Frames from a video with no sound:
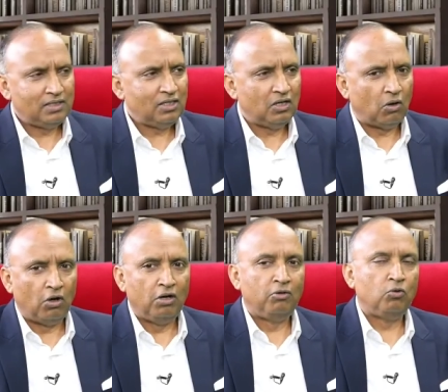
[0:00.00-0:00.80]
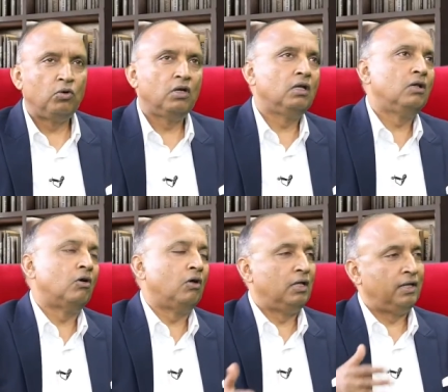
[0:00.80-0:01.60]
say all rural in
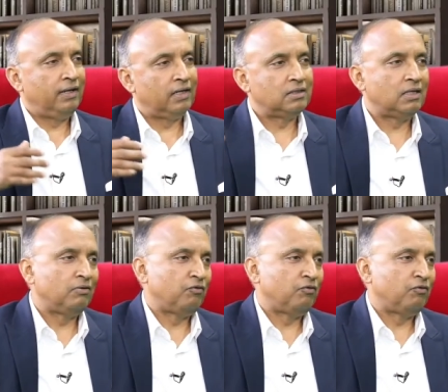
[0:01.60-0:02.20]
all areas or